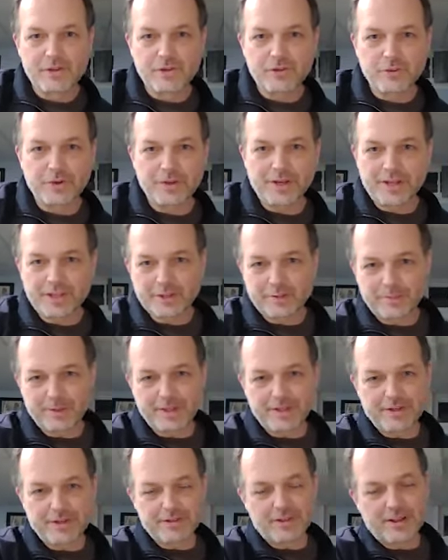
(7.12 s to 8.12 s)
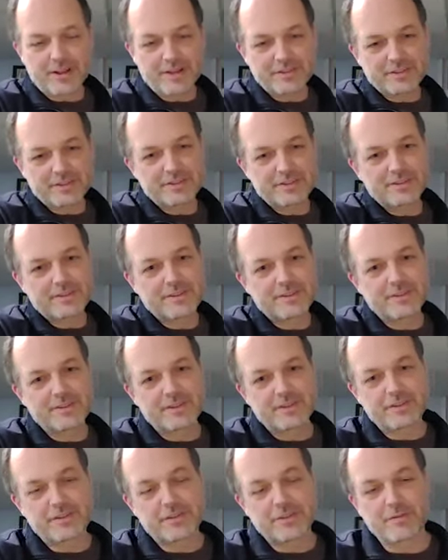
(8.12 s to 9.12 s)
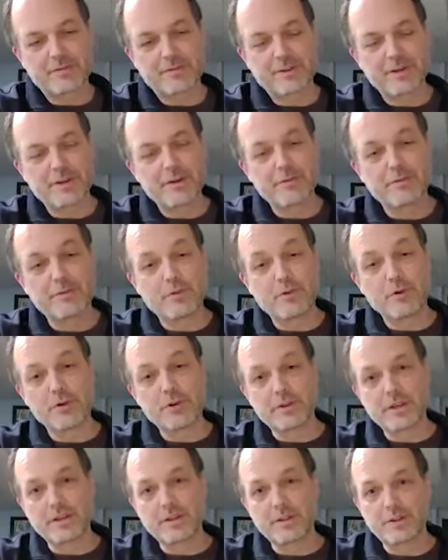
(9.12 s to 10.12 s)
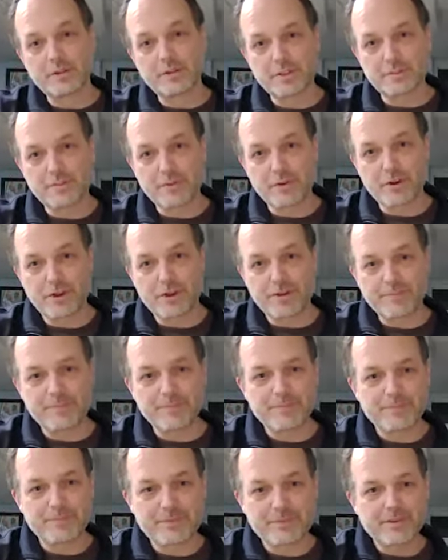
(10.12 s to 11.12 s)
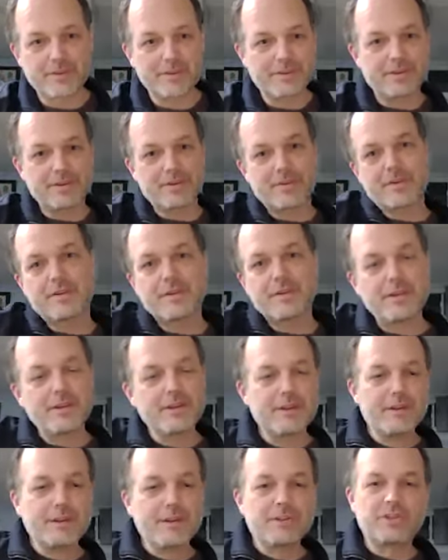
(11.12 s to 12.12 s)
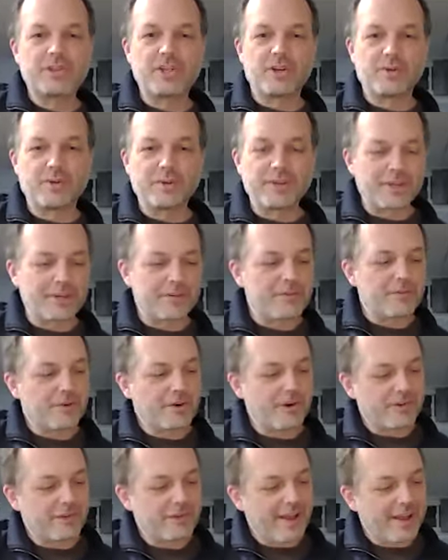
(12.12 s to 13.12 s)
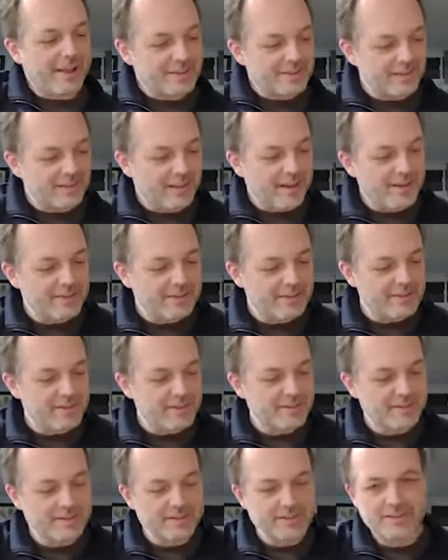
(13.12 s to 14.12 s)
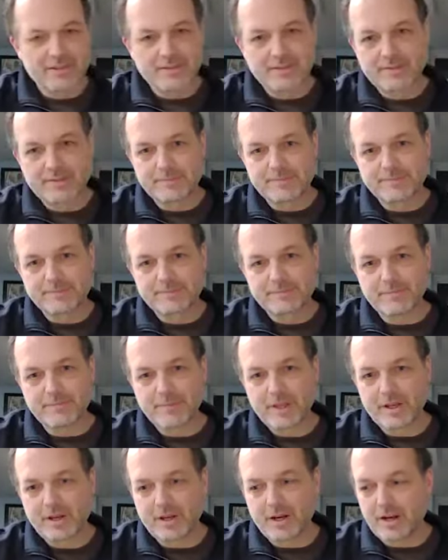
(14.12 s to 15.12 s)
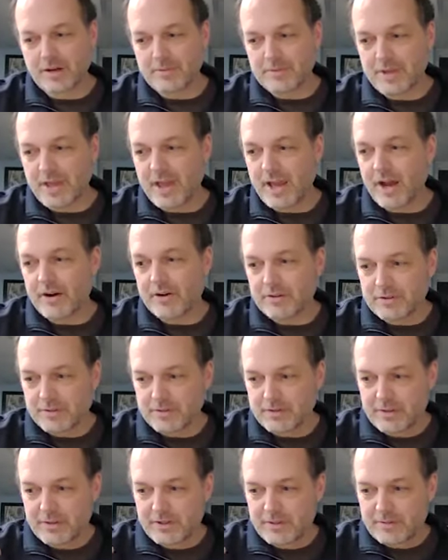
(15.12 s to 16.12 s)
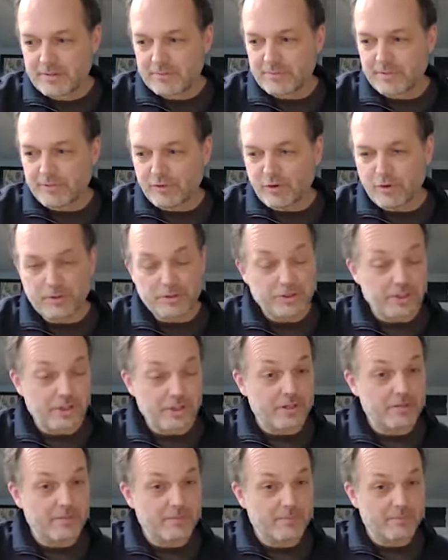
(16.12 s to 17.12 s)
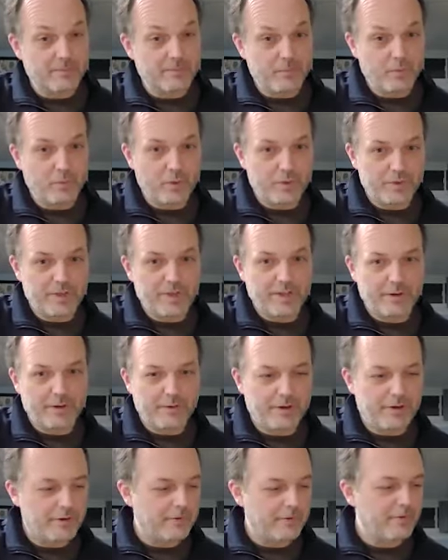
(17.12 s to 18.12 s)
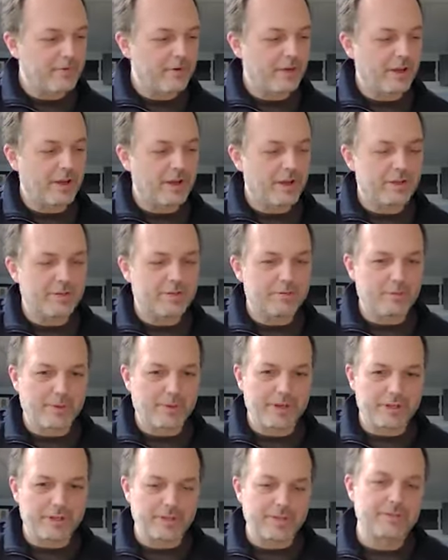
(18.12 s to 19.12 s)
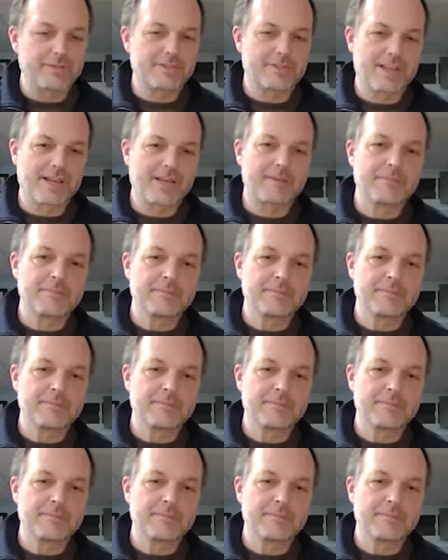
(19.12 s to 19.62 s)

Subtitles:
Greetings, beginner class. This is the video for Yellow Submarine, the song we did for our last class. Now, before we start, one thing I want to remind you of is that